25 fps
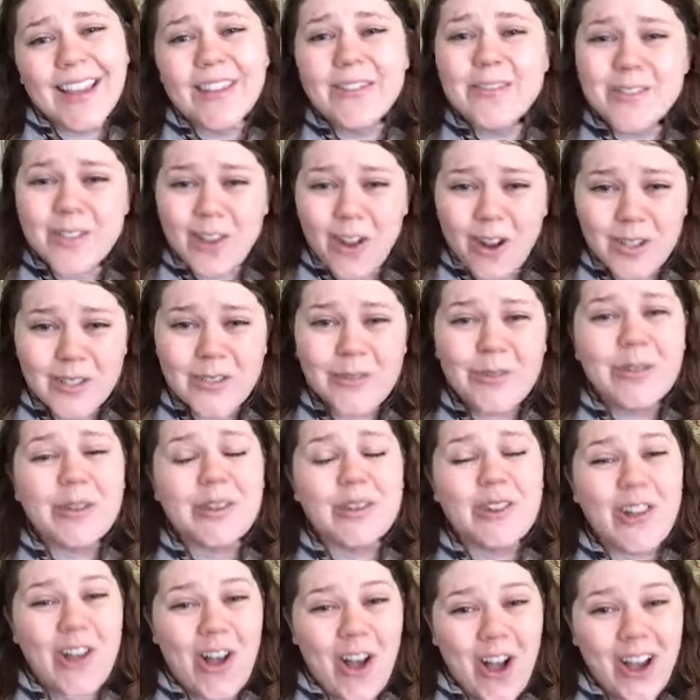And there's also a
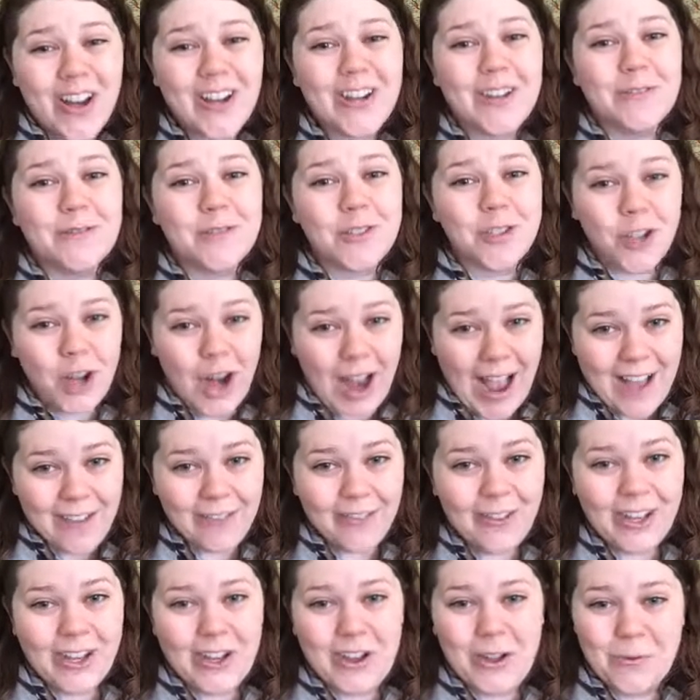lot of
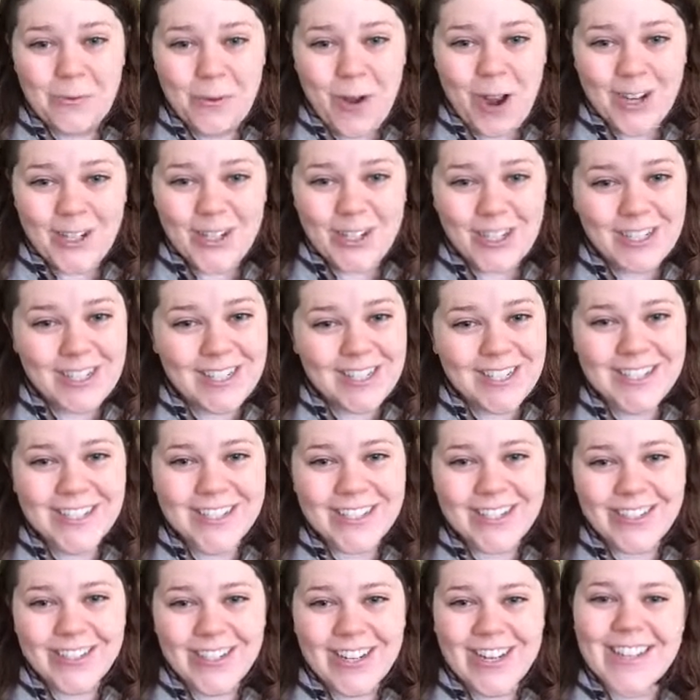traffic on Washington
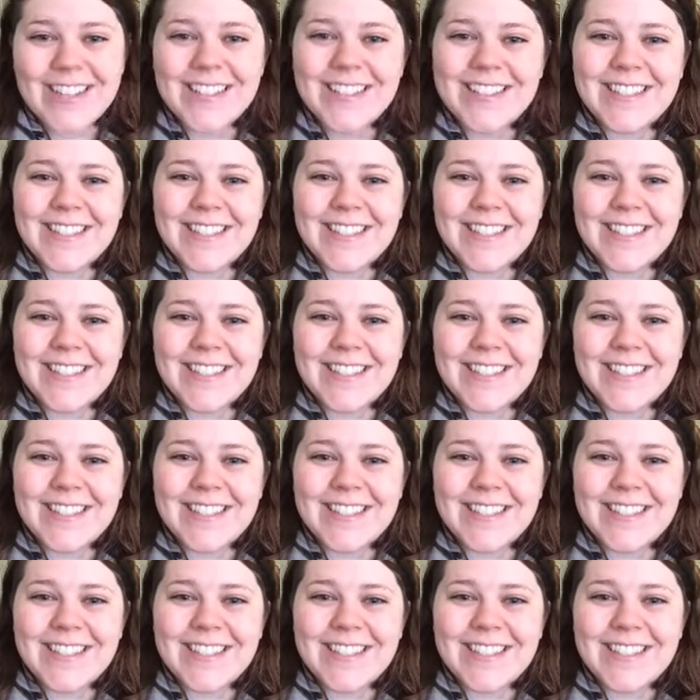Street.